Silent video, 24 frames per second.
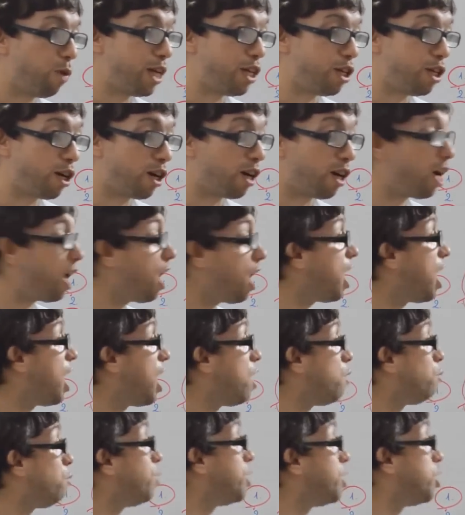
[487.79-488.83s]
when
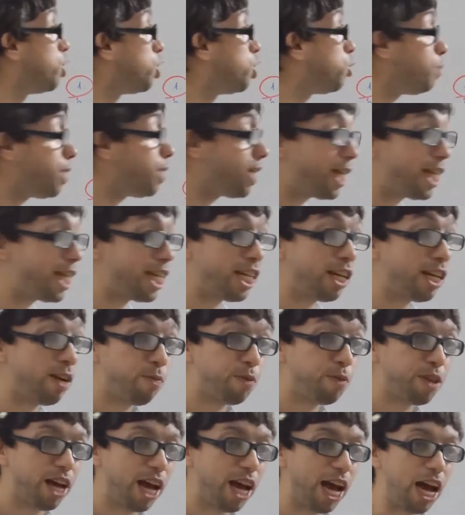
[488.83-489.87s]
you're speaking
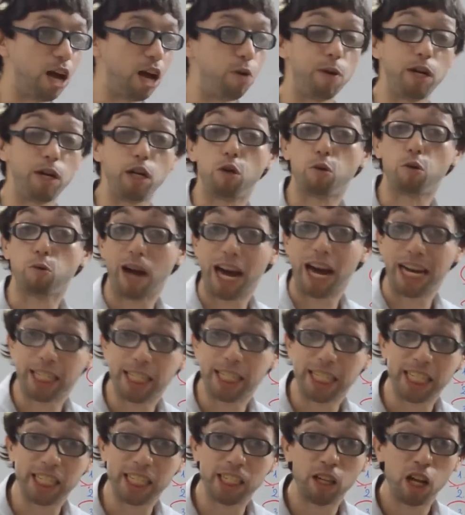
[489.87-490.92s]
and when you're
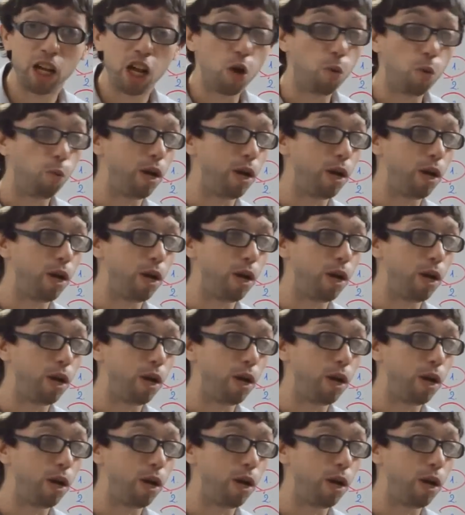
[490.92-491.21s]
writing,